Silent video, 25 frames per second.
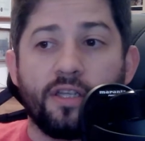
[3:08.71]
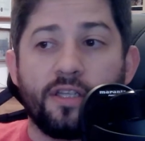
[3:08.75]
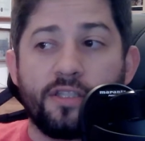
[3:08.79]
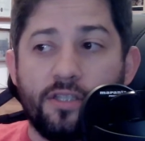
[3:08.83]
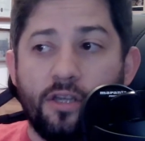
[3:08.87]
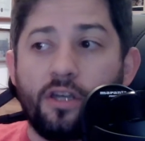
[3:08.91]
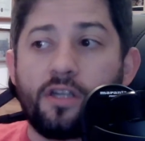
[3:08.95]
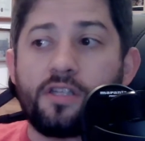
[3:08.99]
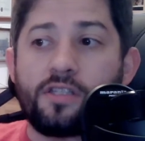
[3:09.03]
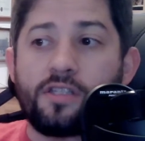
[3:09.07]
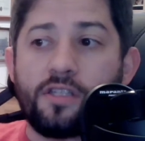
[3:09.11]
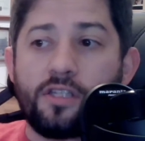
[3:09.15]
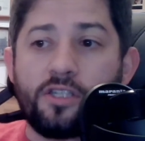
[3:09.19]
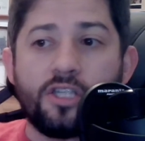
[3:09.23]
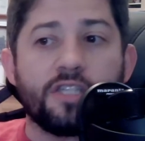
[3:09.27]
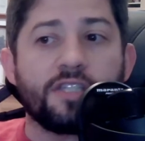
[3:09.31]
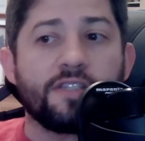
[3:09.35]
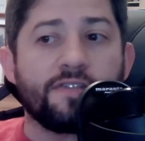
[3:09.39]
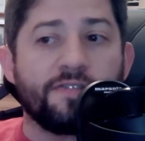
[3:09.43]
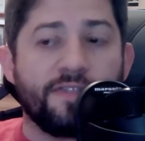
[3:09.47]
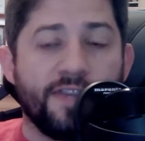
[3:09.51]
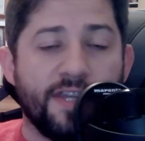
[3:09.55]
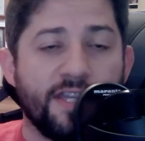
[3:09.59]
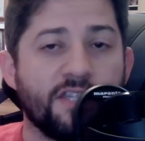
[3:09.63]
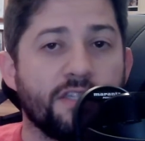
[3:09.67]
as long as the
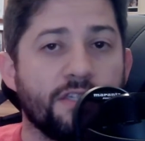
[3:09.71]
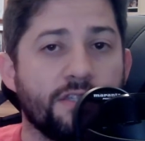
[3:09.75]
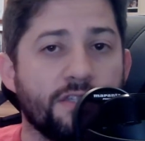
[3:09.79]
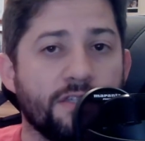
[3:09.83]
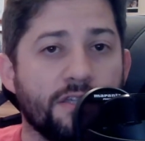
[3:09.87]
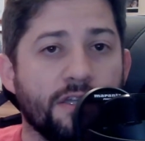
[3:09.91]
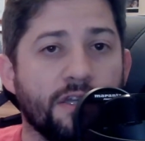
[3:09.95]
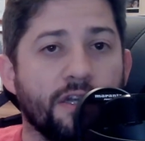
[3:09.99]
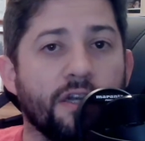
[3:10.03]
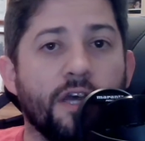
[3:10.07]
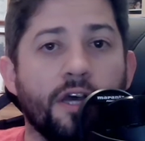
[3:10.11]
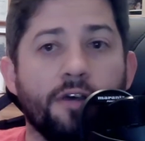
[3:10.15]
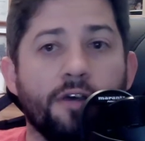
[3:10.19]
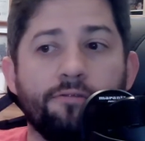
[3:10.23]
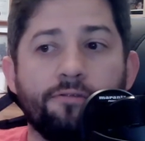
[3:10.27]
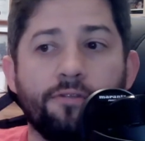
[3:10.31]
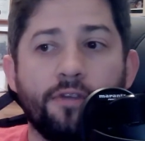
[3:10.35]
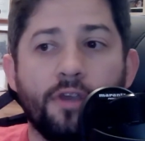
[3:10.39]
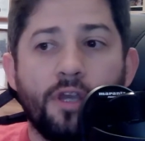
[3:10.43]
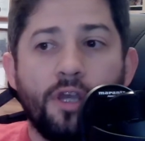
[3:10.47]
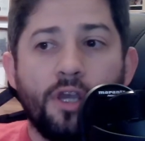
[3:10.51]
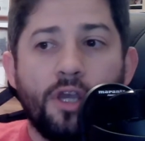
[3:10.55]
justification is good enough.